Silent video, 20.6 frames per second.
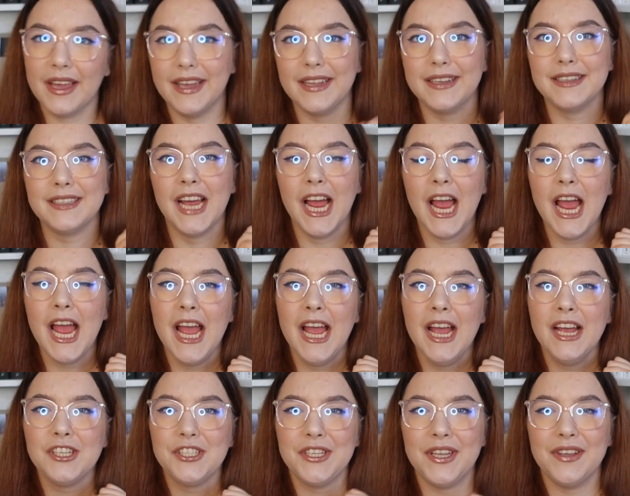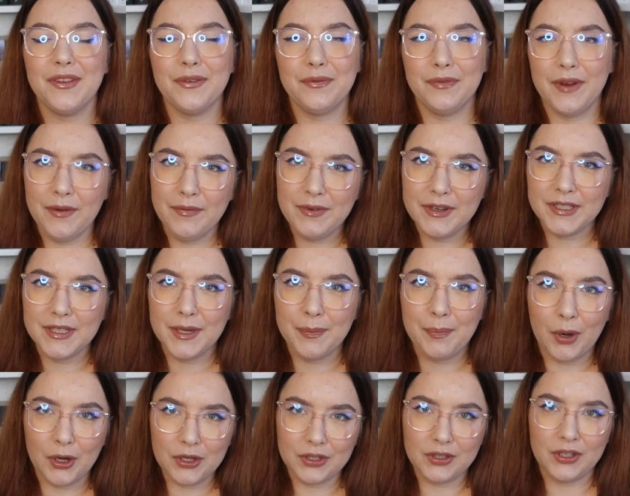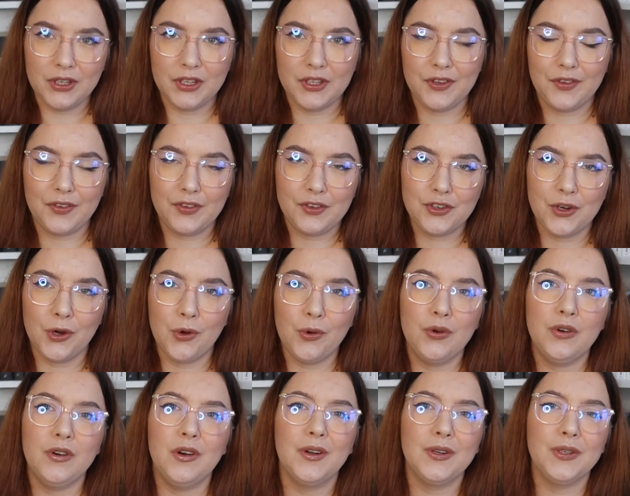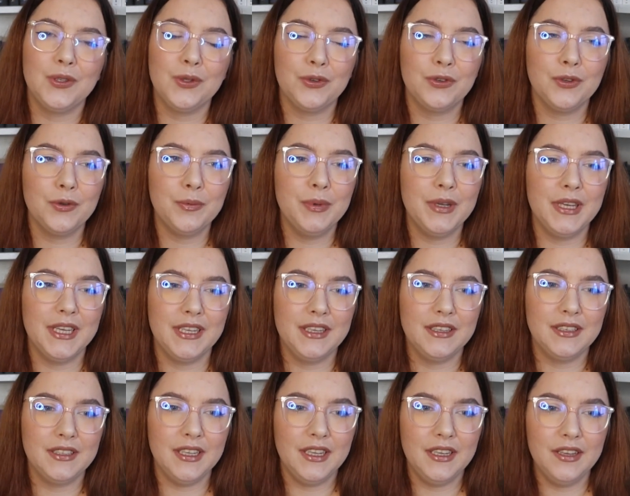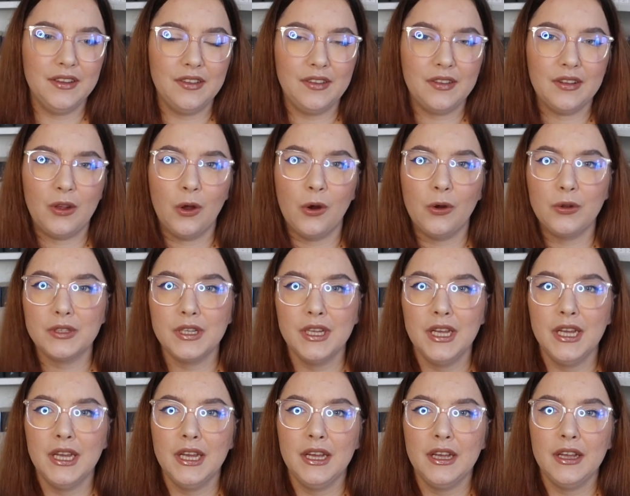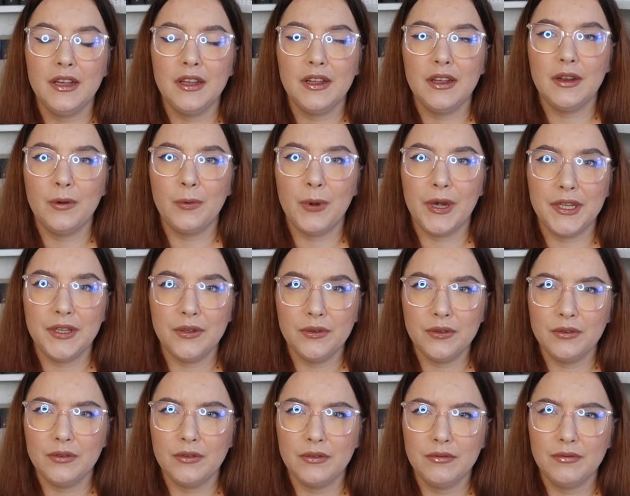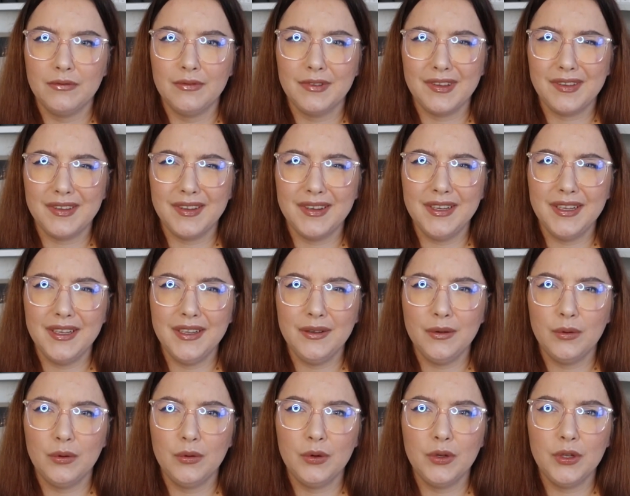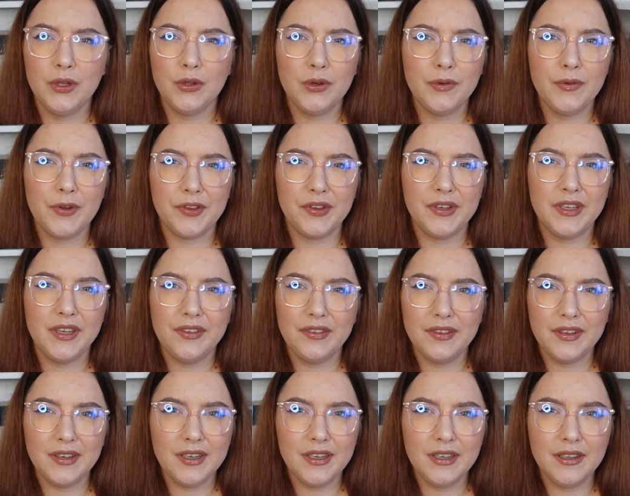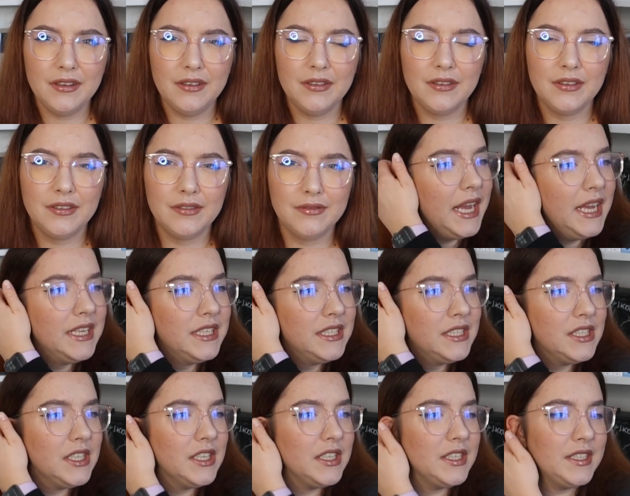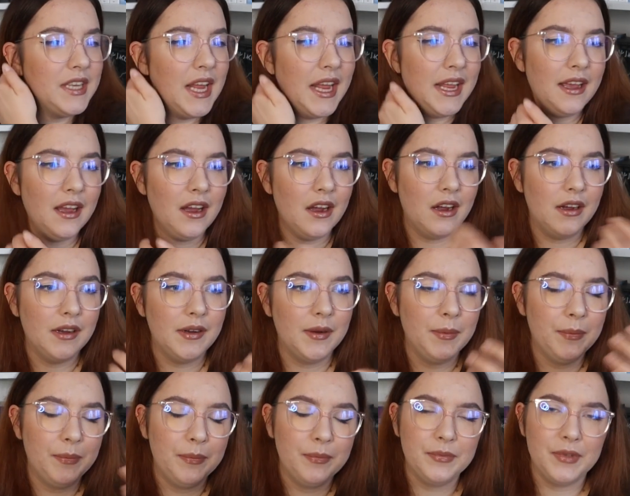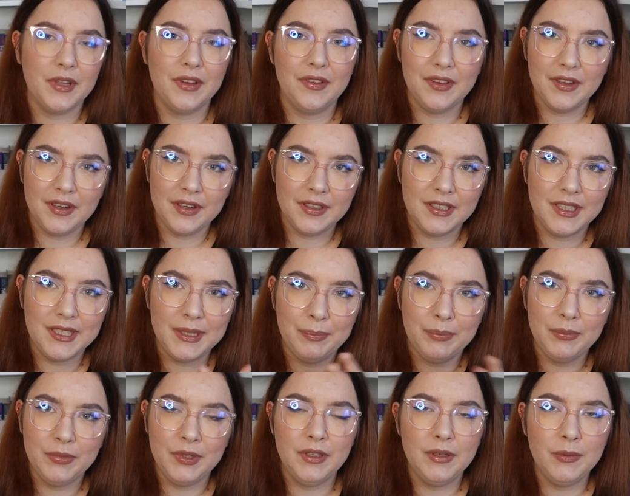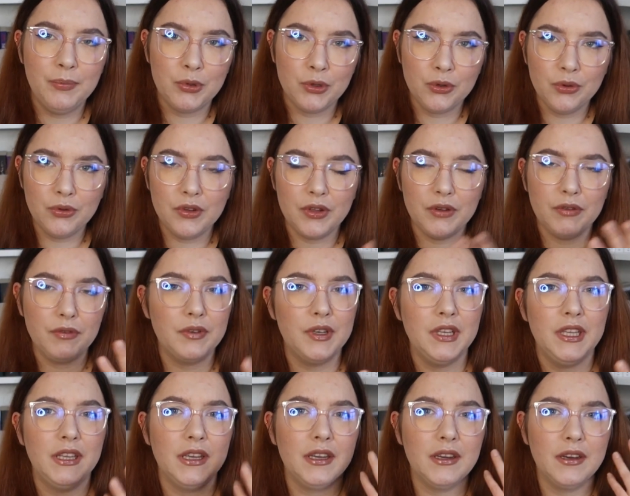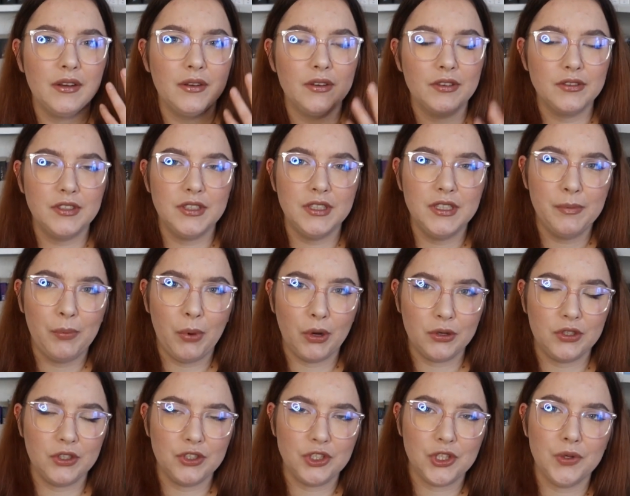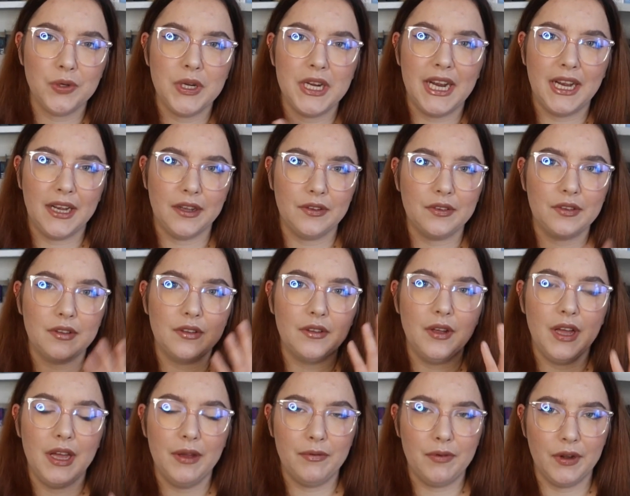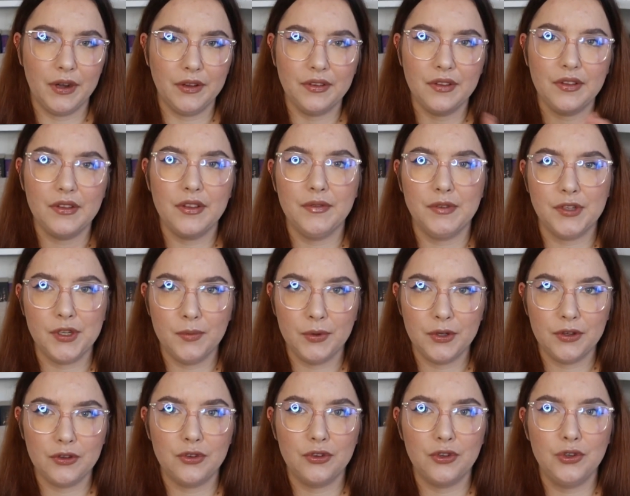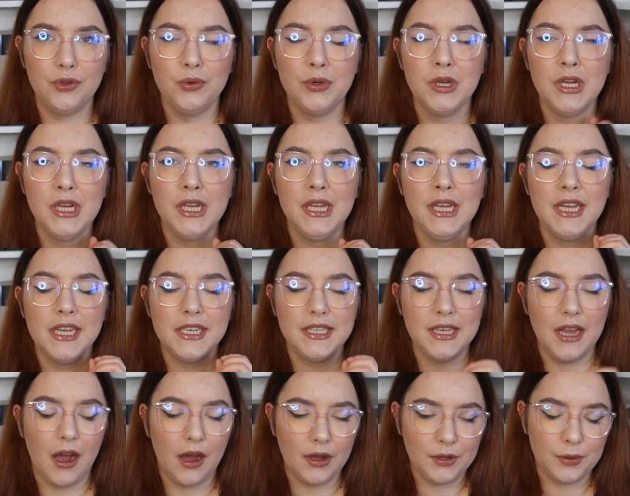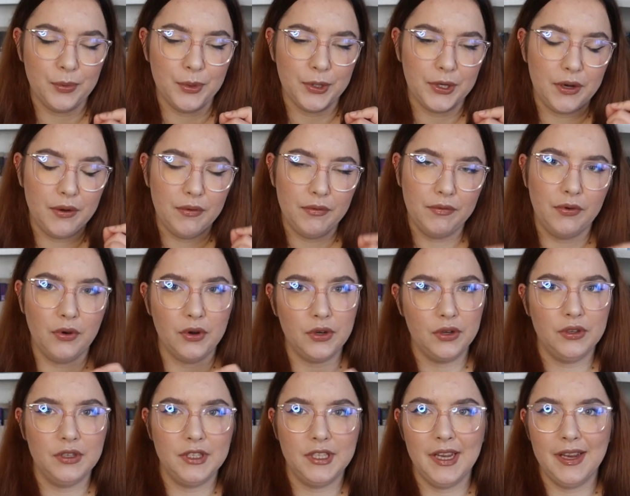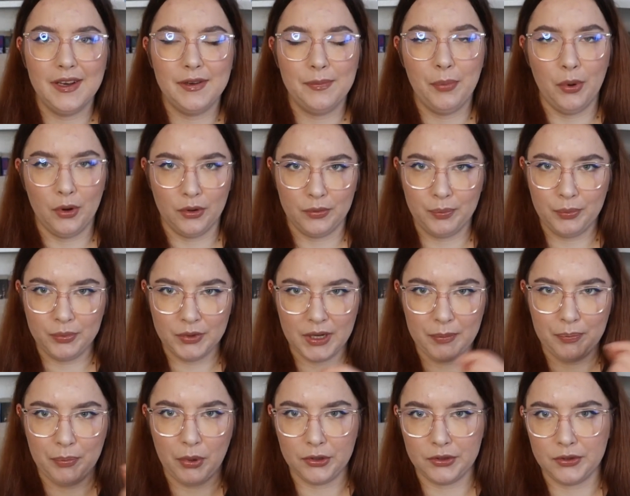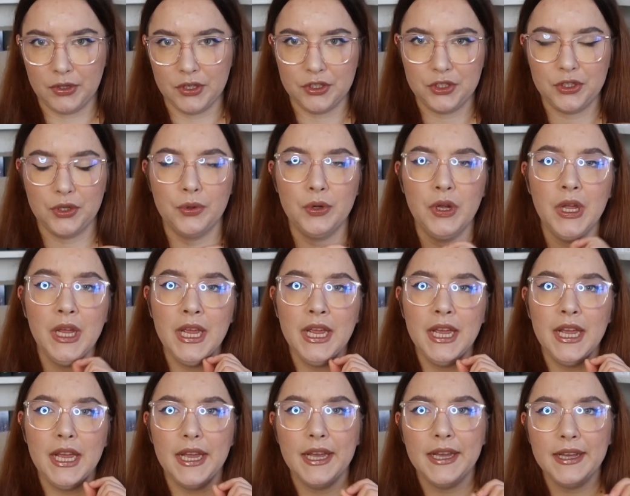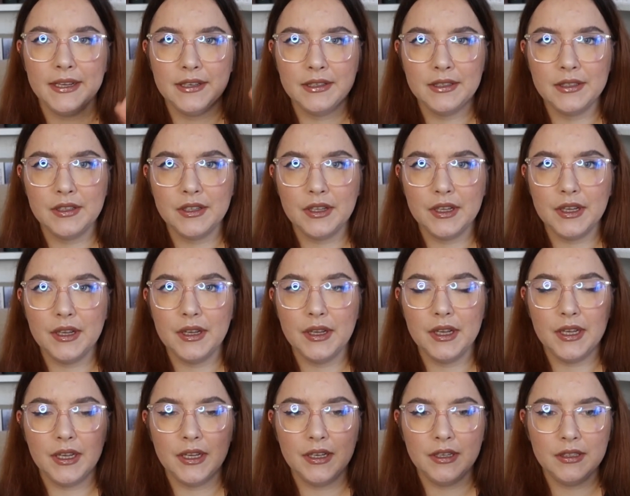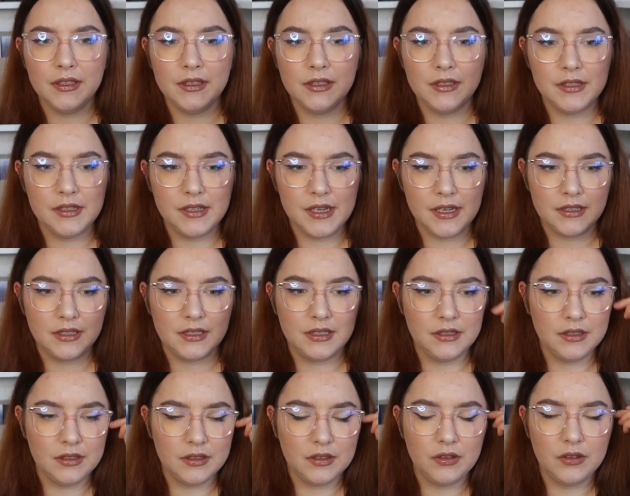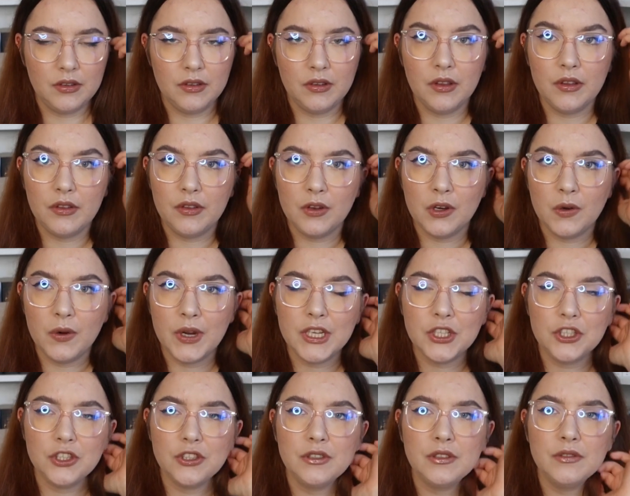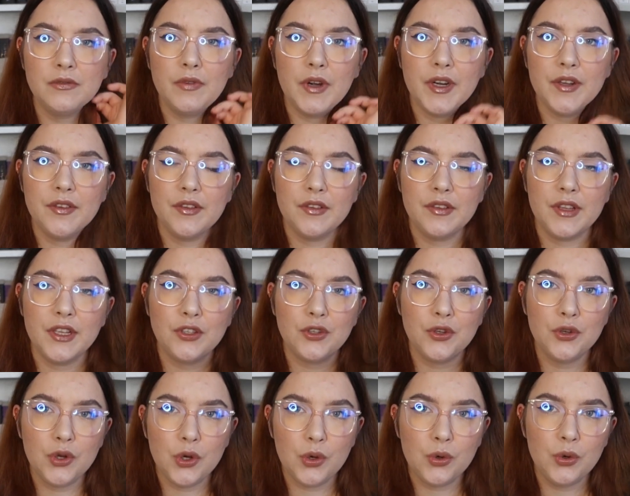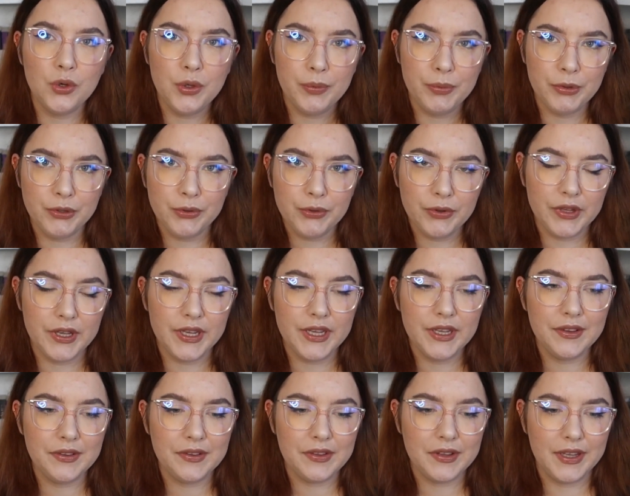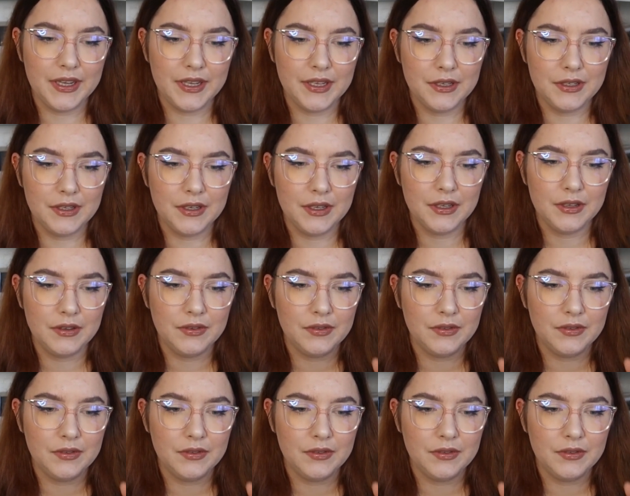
And she has a favorite podcast show on YouTube, and it's called Radio City, University City. And they, the producer of the podcast show asked Frances if she wants to do the artwork for that podcast show. And in that situation, Frances gets to know who the producer is, and